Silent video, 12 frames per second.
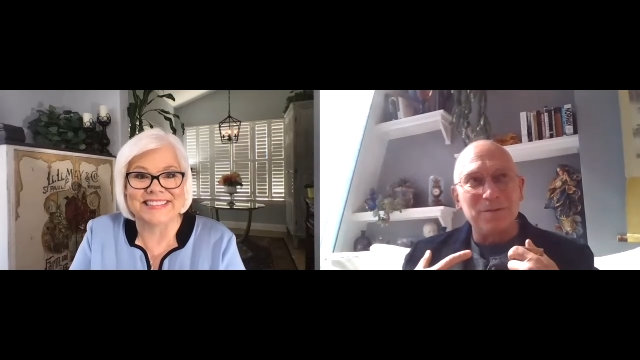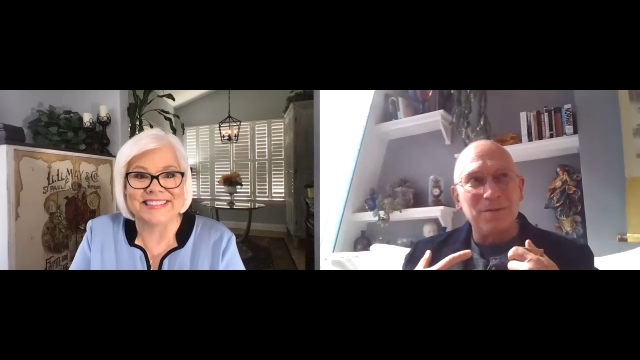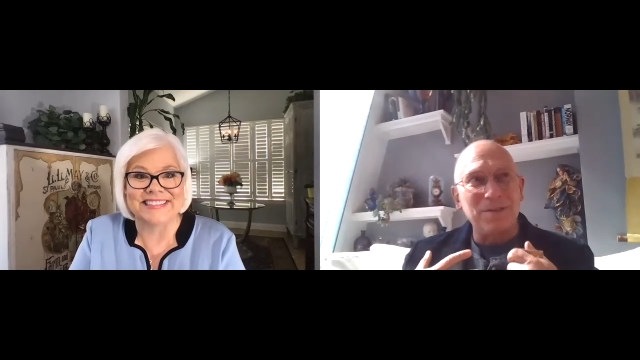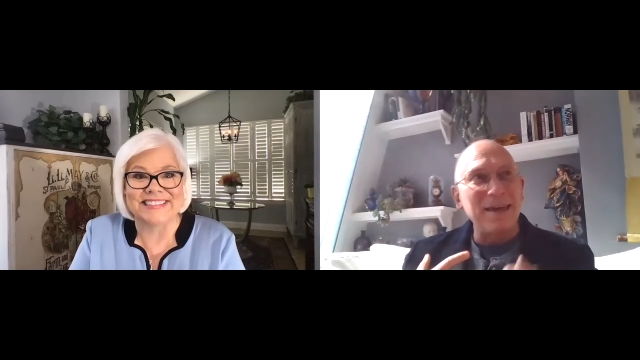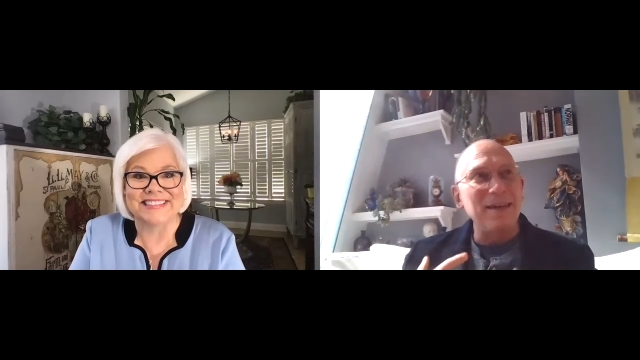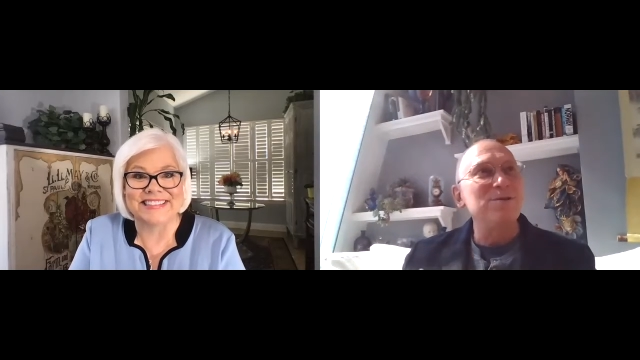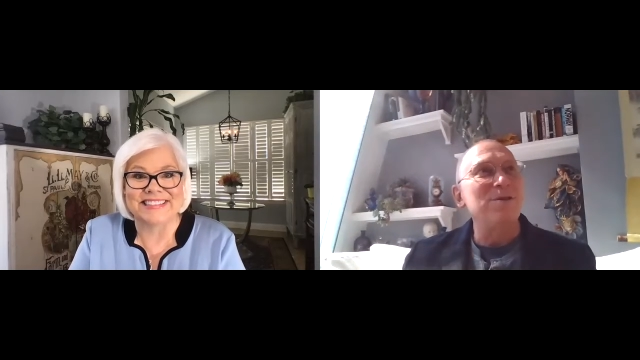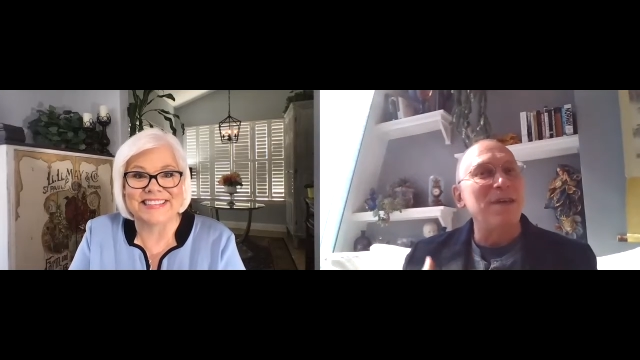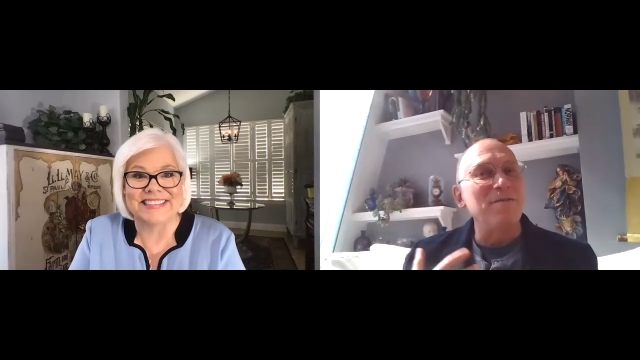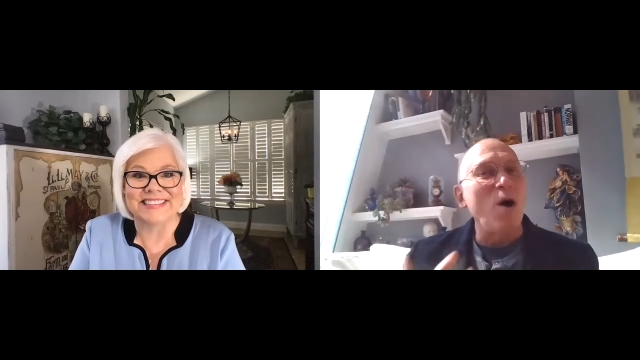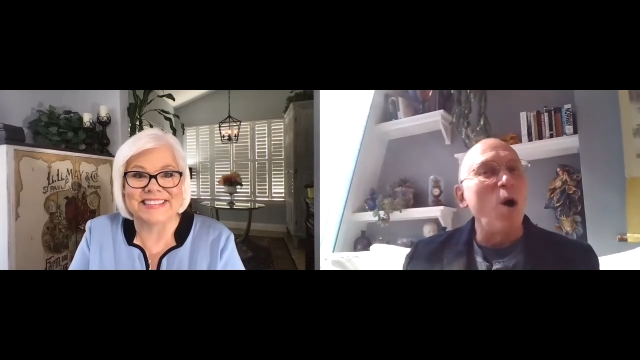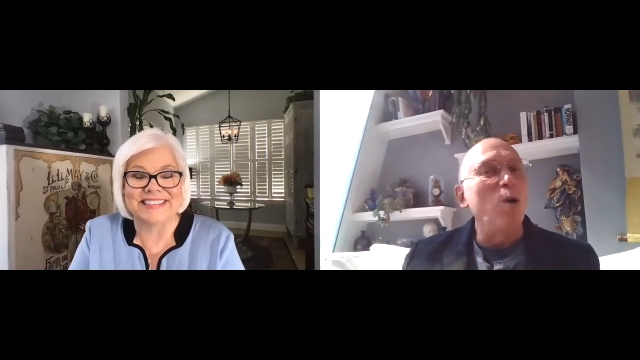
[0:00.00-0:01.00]
Speaker 1: things that they've
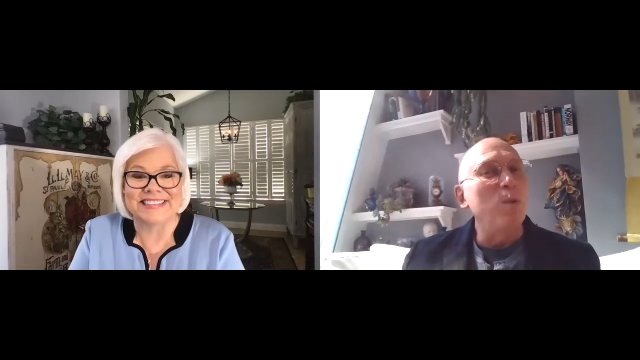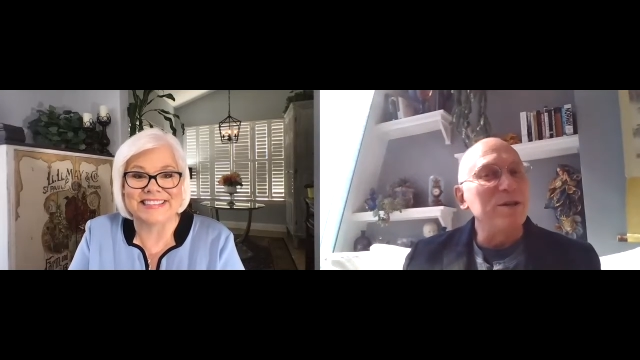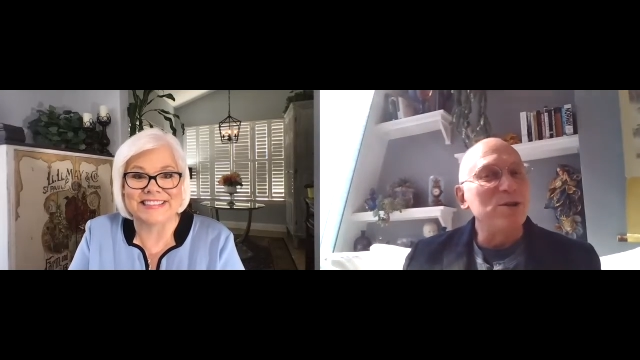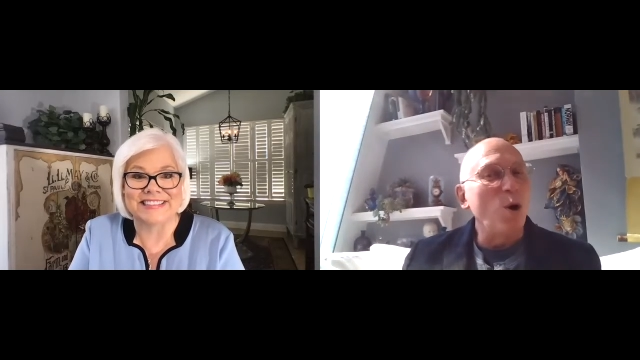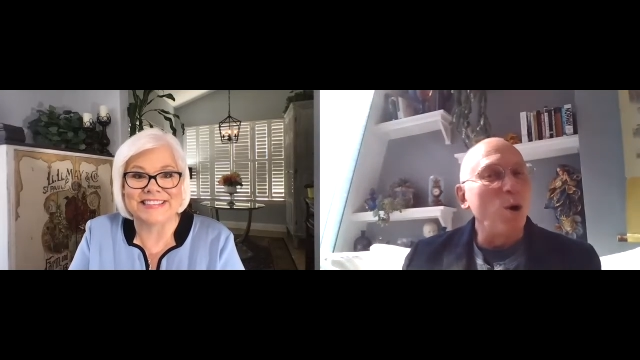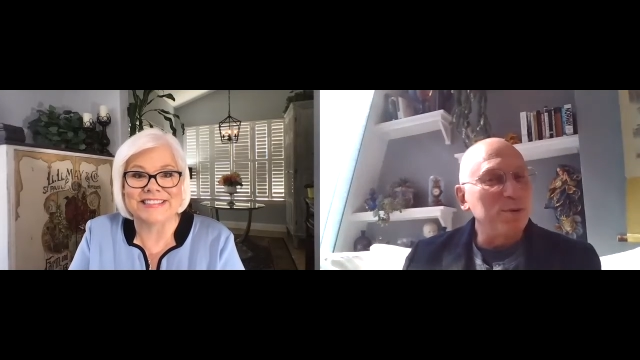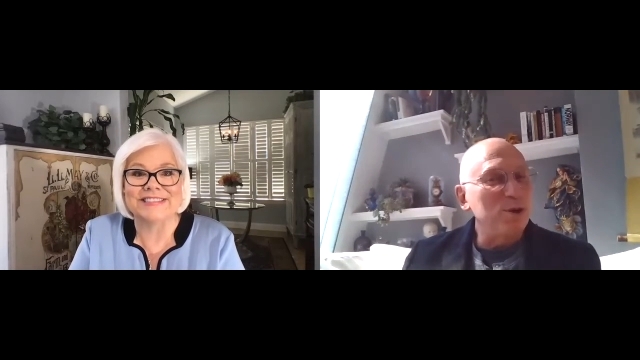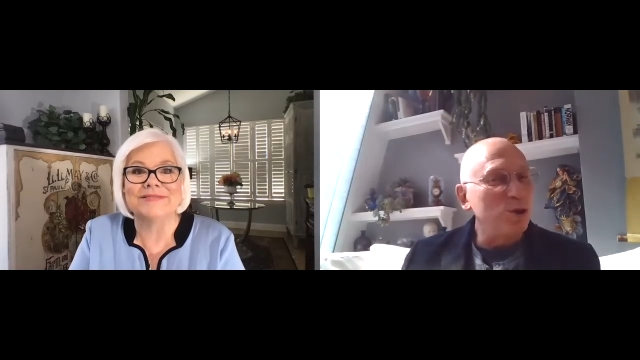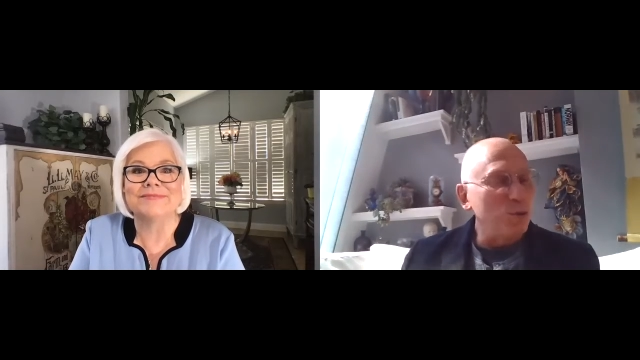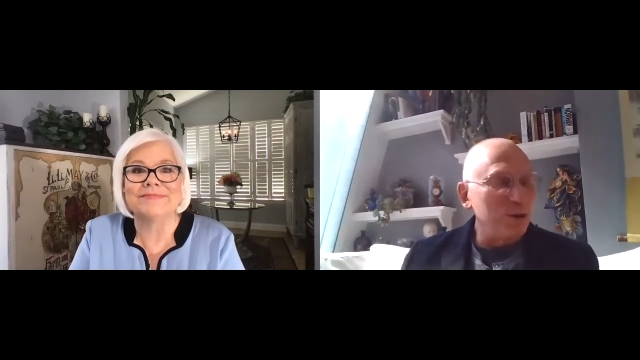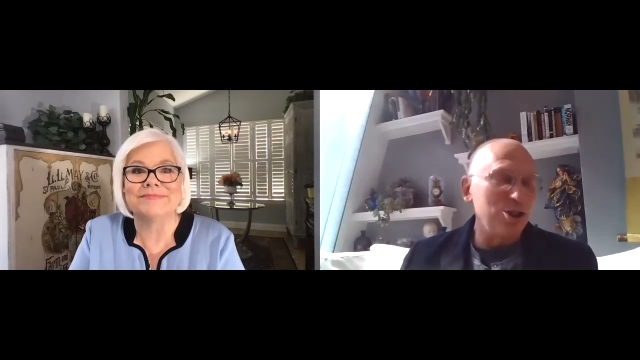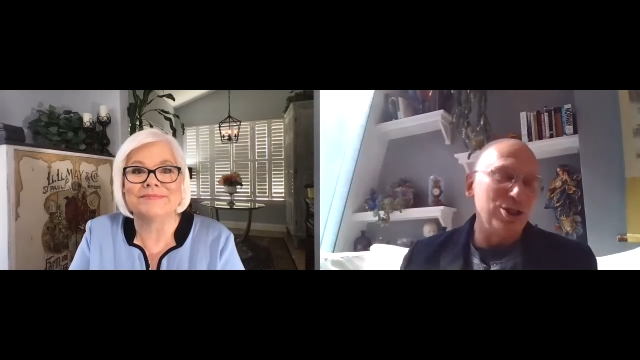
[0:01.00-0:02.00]
always hoped to
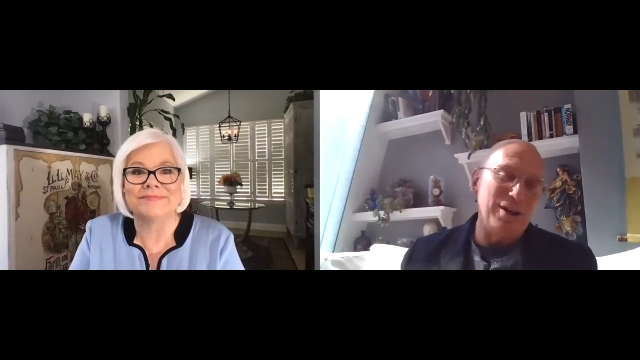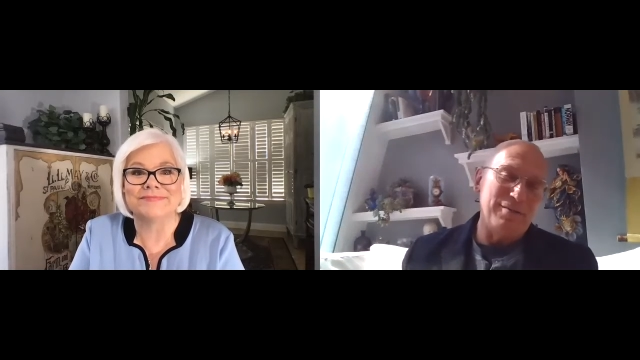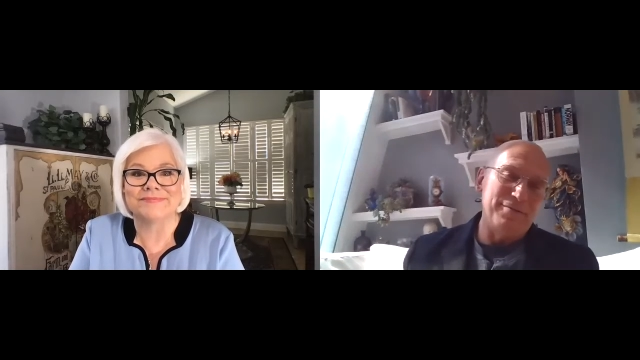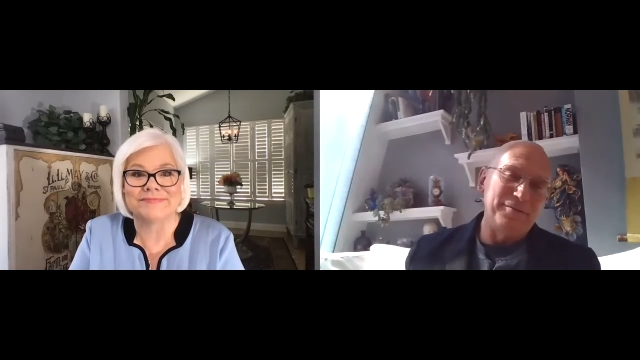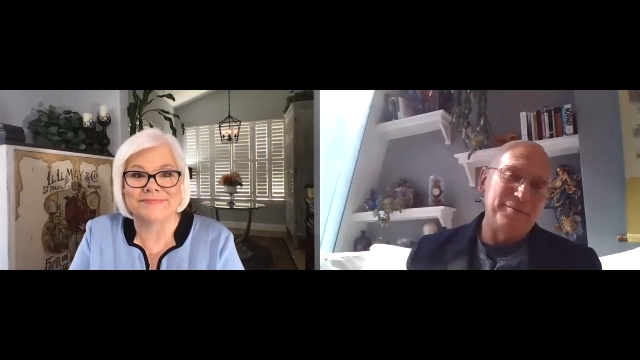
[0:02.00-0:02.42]
achieve,